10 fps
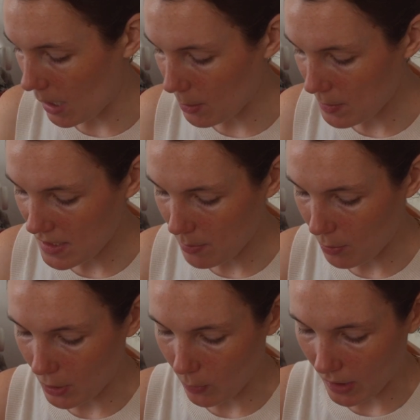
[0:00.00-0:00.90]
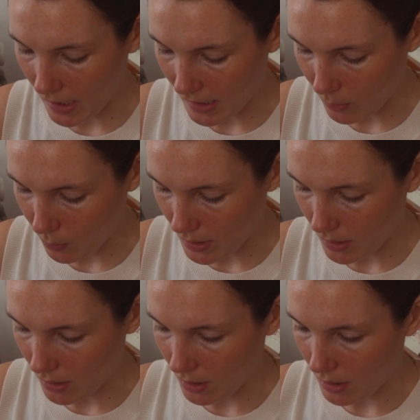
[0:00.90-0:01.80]
I'm almost at the point where
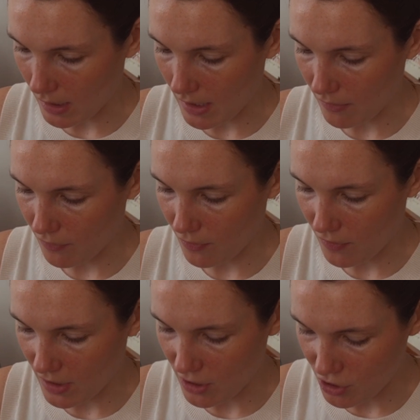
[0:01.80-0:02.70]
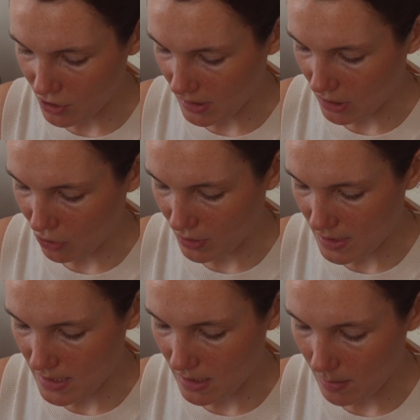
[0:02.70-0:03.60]
I've finished
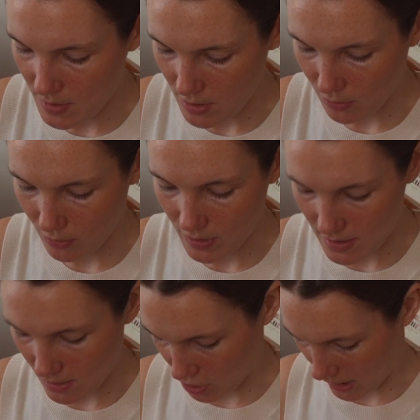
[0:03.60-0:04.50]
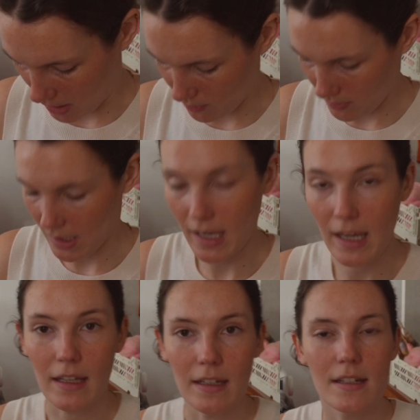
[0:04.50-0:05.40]
increasing up to the stitch count,
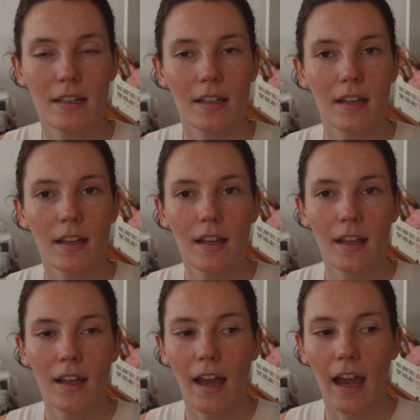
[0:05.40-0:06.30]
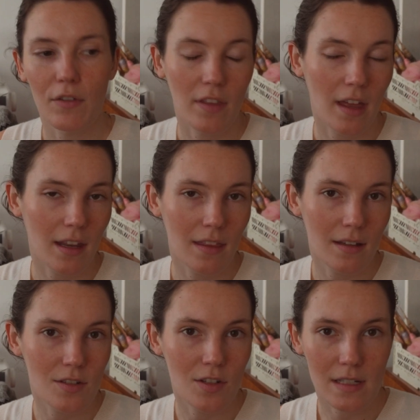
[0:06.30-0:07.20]
and after that I think
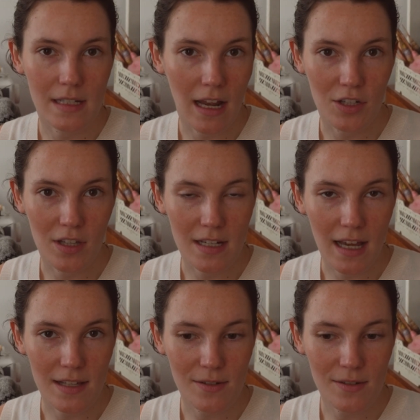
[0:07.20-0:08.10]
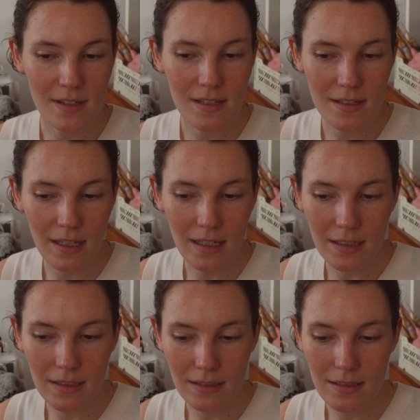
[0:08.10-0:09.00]
it's just attaching the tassels
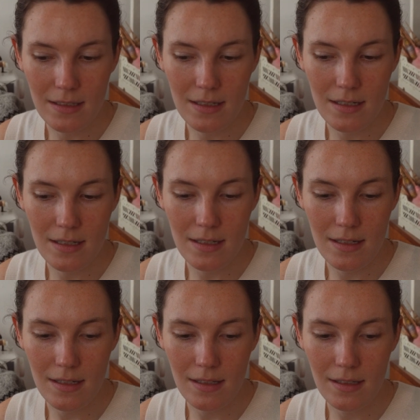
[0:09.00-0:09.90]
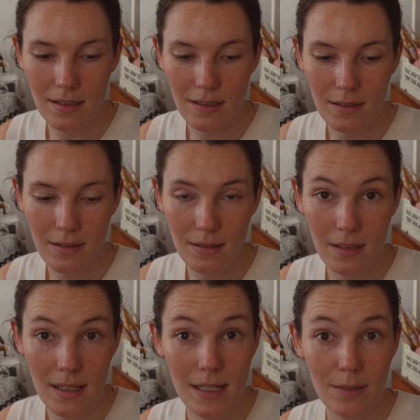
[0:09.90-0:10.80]
and
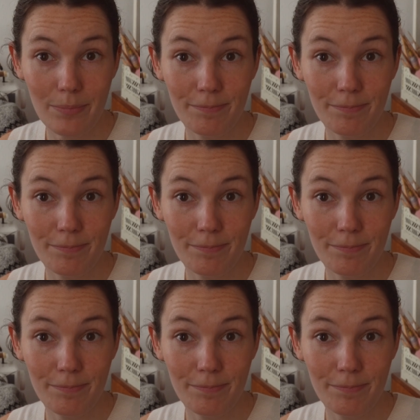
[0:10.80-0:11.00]
that's it.